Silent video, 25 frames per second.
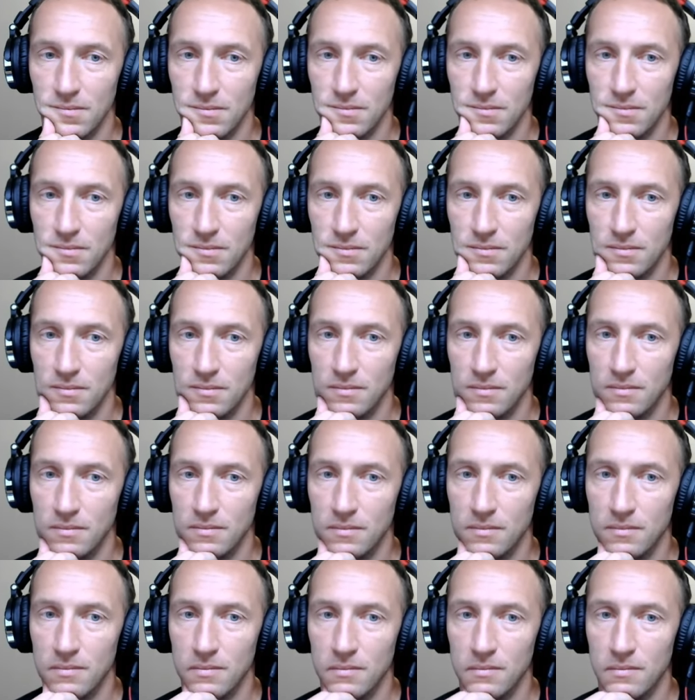
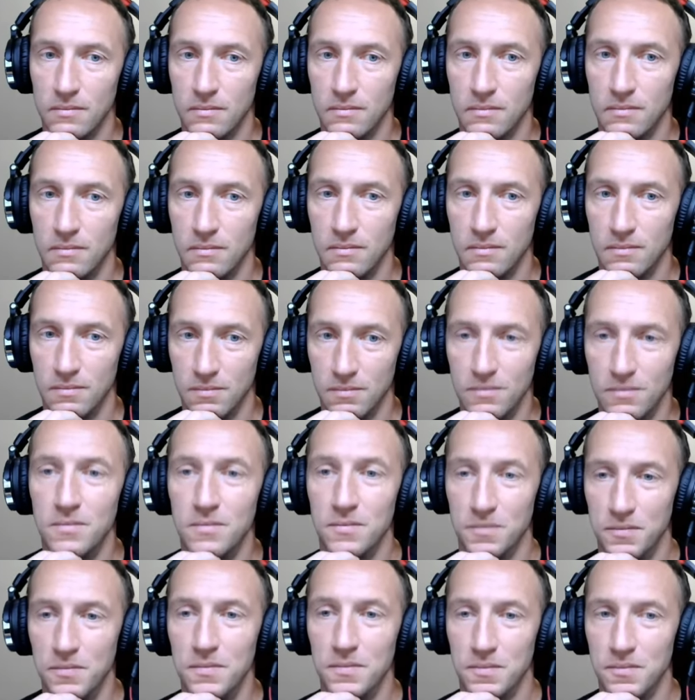
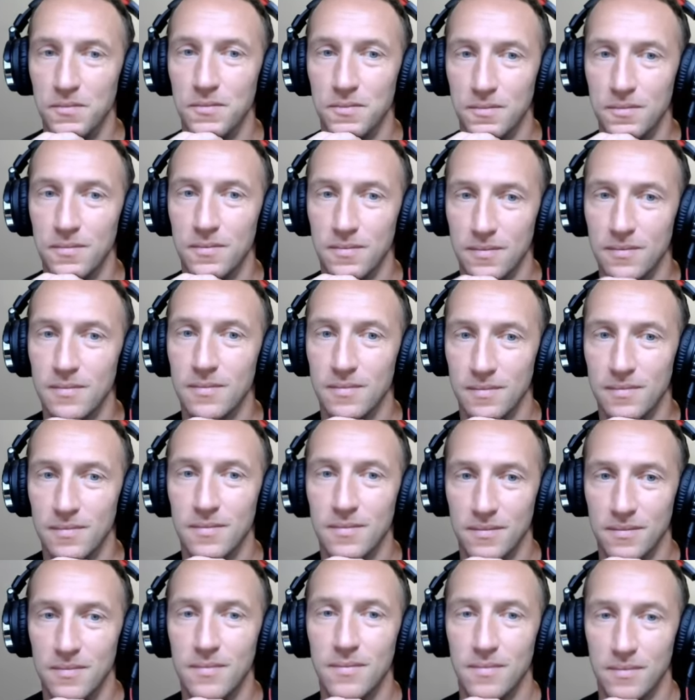
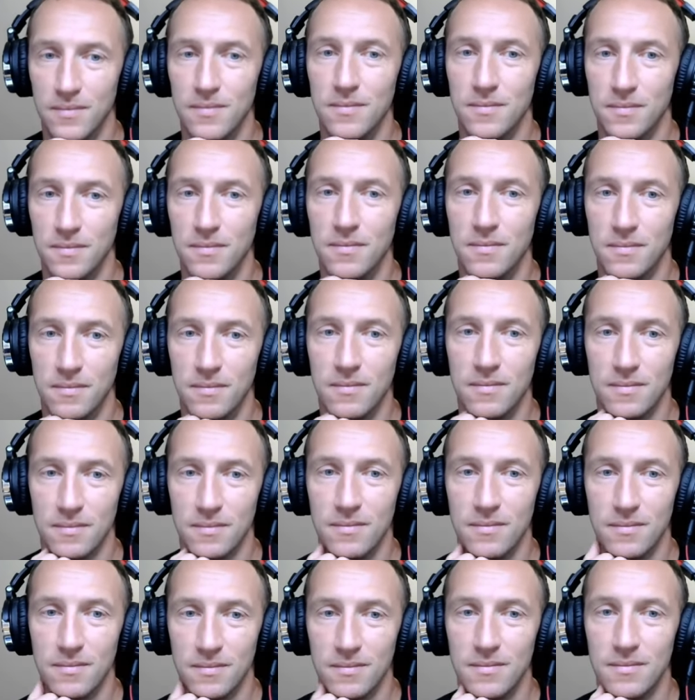
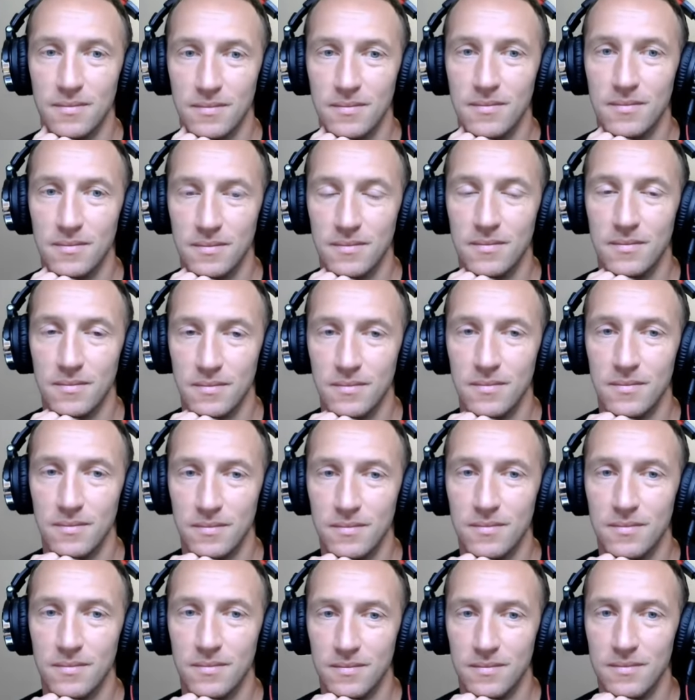
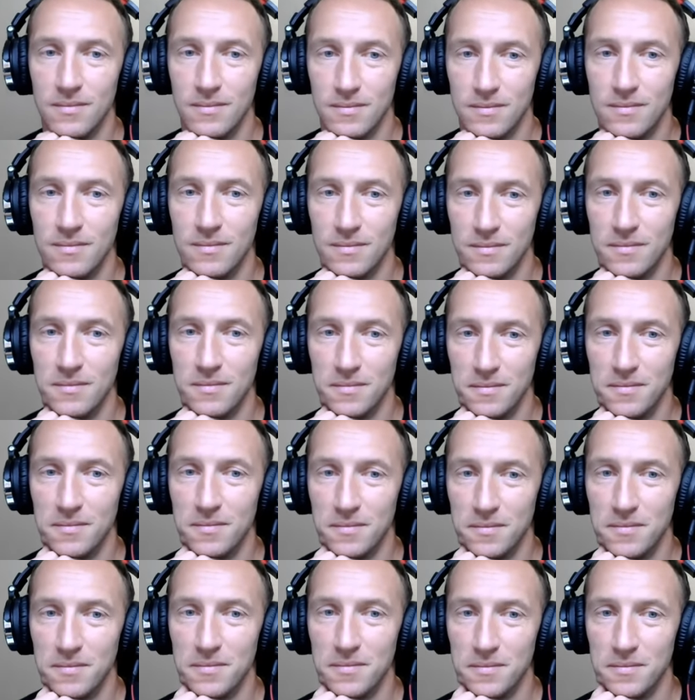
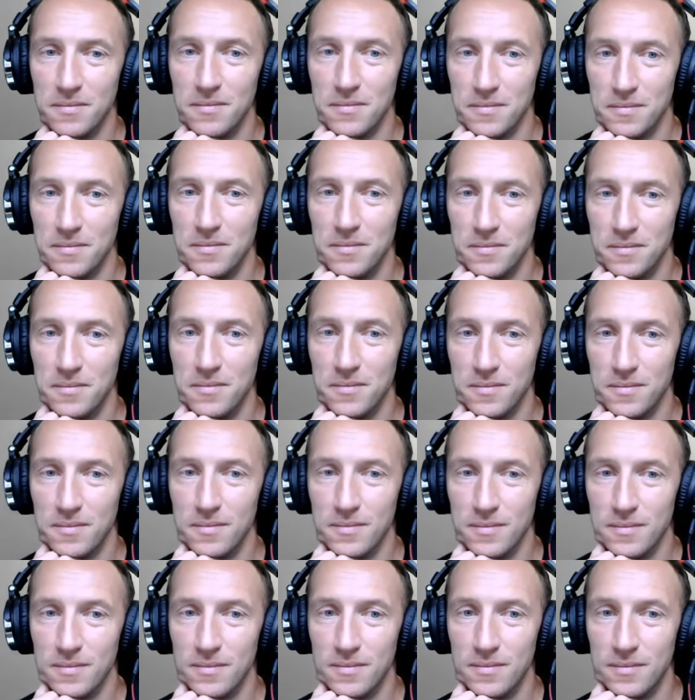
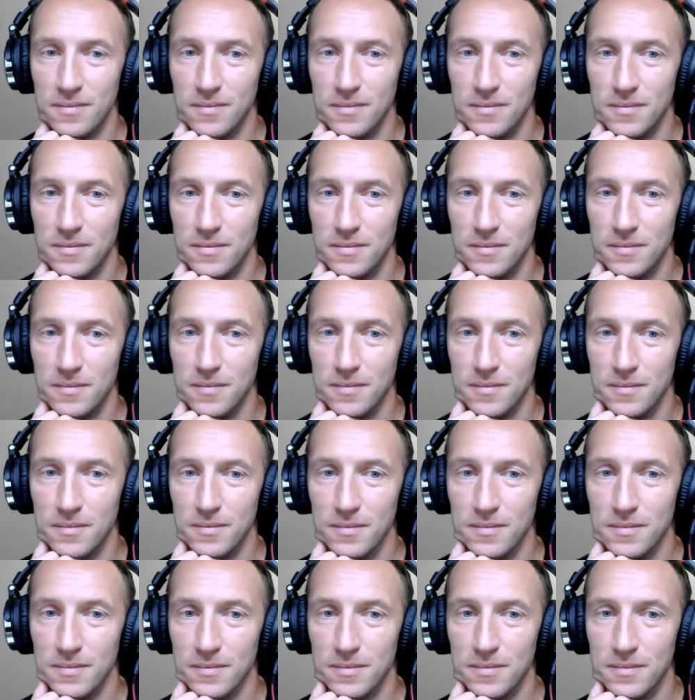[no speech]